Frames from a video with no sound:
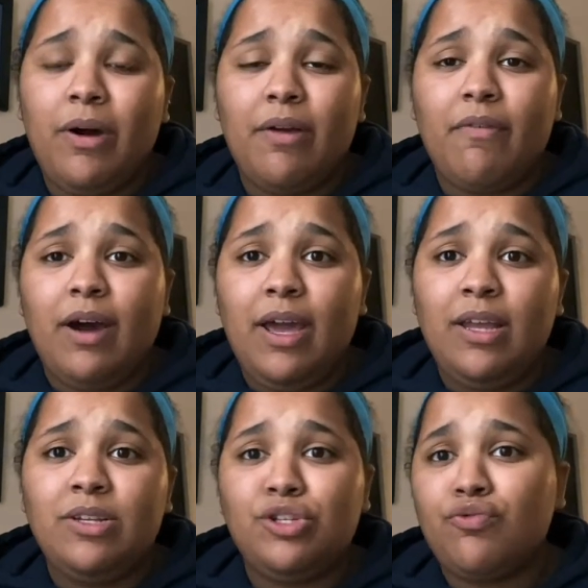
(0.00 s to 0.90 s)
want to
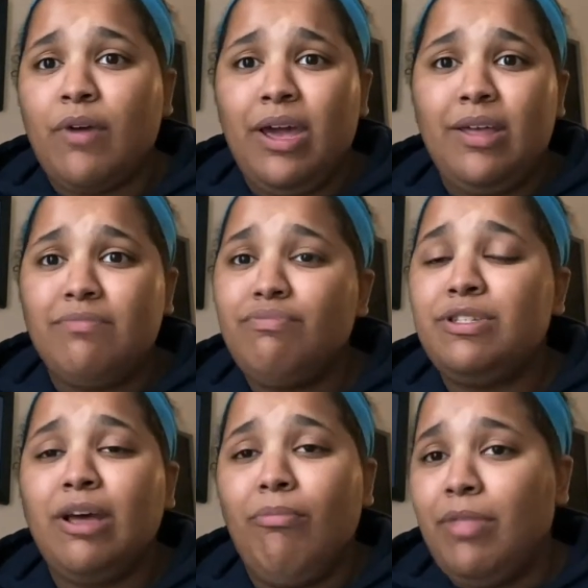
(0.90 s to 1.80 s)
write, just write
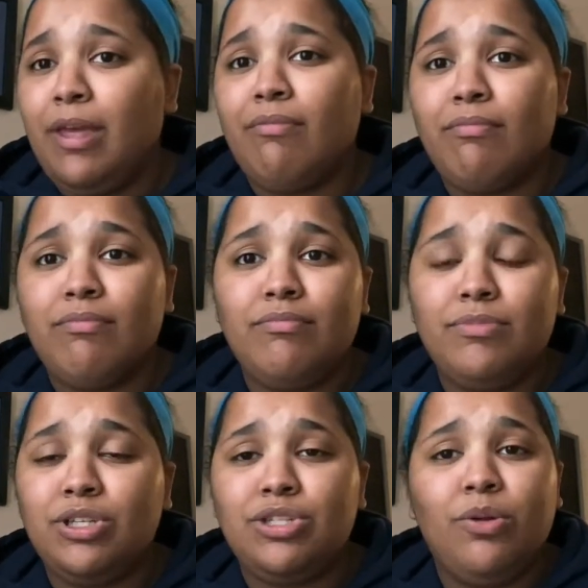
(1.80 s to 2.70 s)
something.
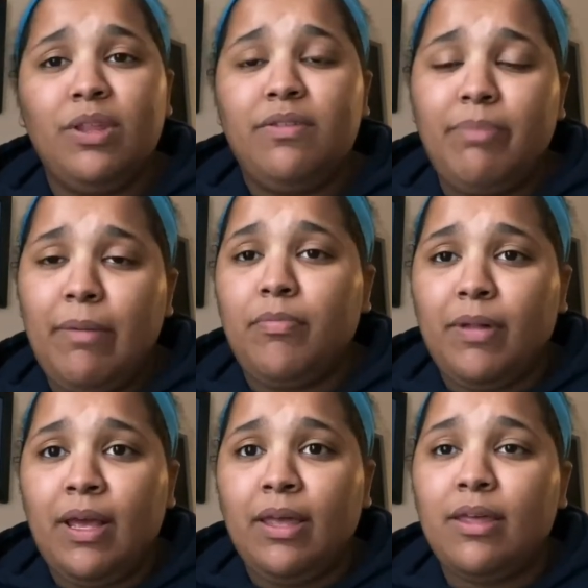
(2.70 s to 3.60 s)
Just don't leave the paper
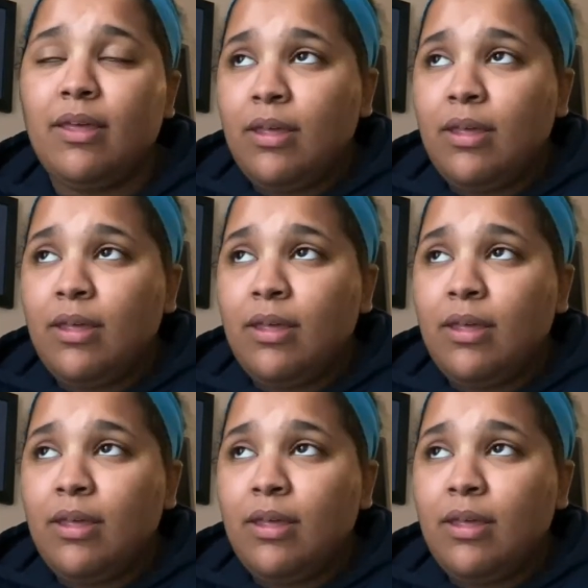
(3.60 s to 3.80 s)
blank.